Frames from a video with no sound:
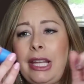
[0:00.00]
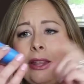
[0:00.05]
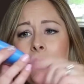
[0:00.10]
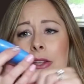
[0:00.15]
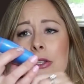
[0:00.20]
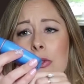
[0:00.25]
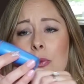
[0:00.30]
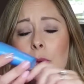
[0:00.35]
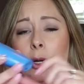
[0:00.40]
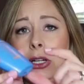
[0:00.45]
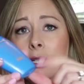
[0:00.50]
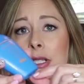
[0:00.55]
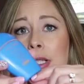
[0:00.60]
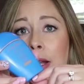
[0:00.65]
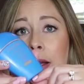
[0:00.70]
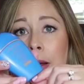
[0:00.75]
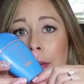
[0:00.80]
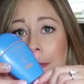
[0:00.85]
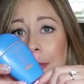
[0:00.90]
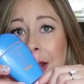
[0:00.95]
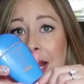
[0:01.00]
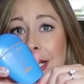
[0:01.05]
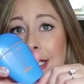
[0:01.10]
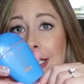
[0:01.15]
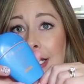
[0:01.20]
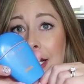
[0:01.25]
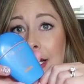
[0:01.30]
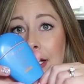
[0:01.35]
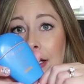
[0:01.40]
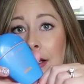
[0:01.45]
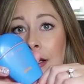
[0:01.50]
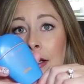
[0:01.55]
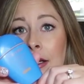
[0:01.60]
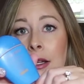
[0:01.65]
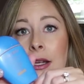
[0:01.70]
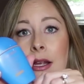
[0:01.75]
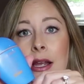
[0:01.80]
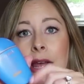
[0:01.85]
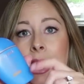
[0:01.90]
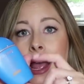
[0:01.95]
This works amazing.
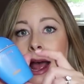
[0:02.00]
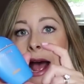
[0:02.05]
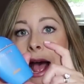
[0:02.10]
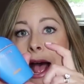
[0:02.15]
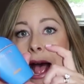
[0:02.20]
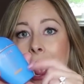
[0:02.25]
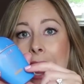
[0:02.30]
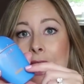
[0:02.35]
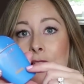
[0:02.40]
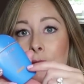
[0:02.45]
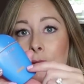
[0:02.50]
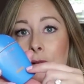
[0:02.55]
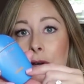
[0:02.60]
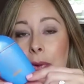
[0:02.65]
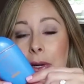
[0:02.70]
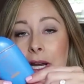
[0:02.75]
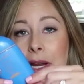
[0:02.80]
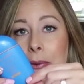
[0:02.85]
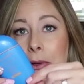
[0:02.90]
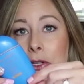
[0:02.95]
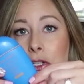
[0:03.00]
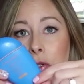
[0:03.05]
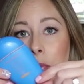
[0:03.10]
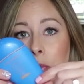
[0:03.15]
I don't know what I would